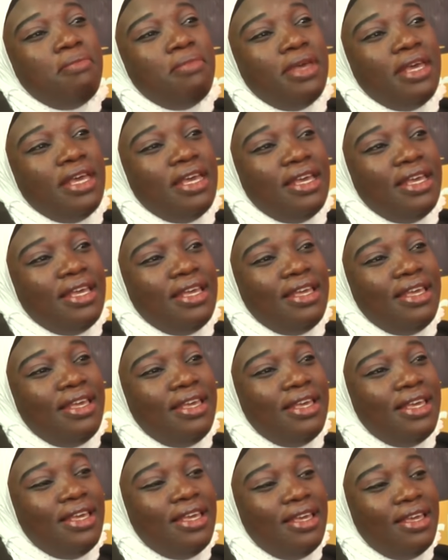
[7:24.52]
But
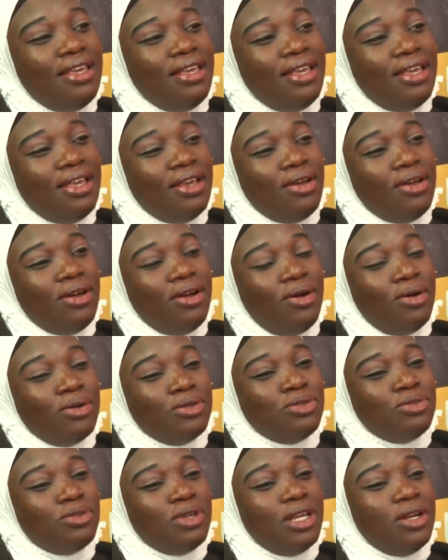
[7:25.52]
he
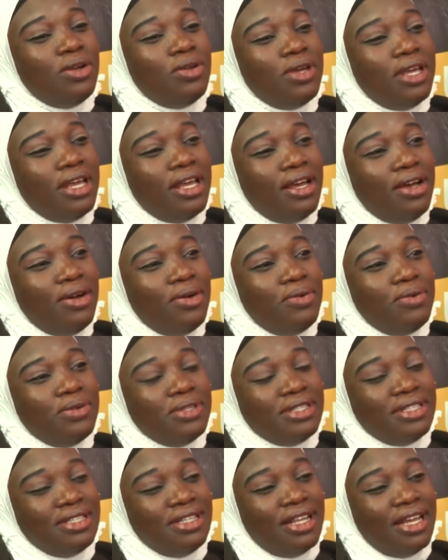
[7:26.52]
also a lawyer
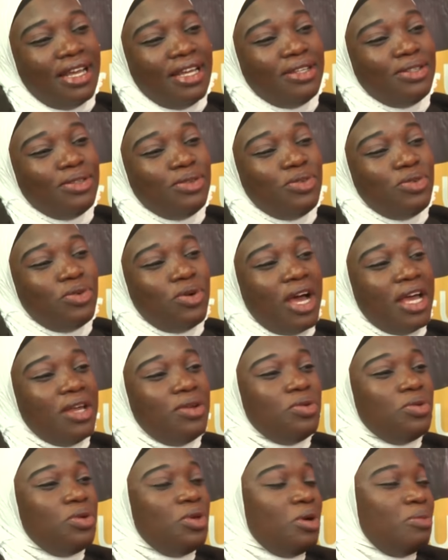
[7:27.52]
was like, no, I
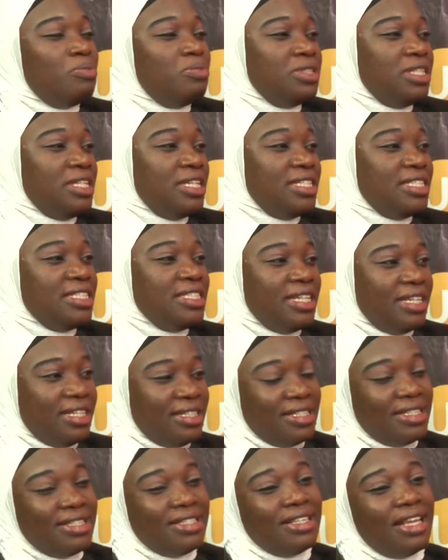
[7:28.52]
know your
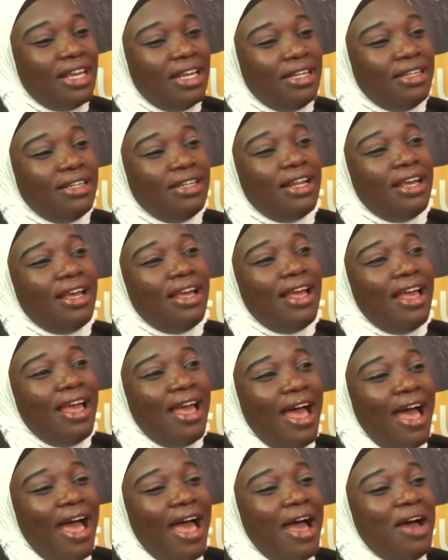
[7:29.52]
potentials and
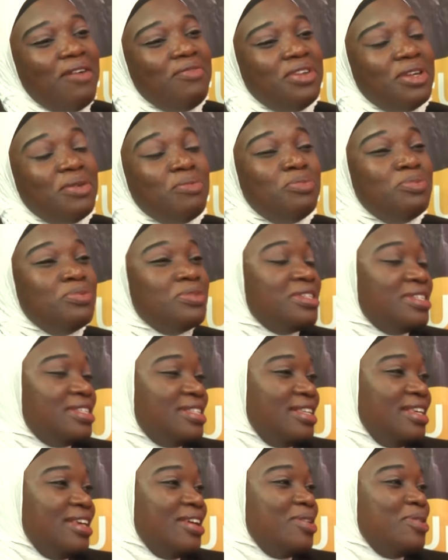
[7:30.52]
I have the
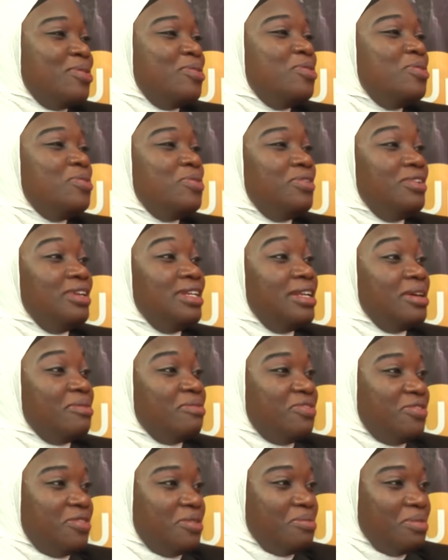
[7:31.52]
books here. Who will read them
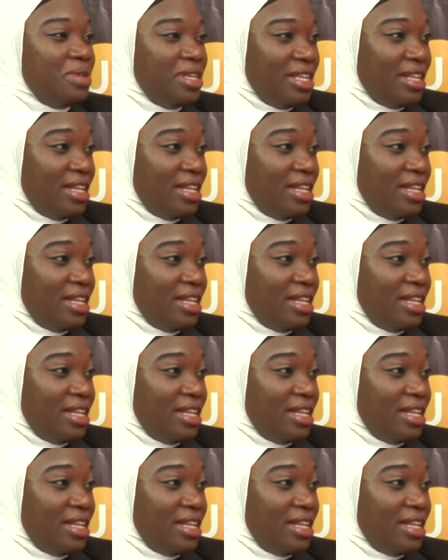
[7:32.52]
for me?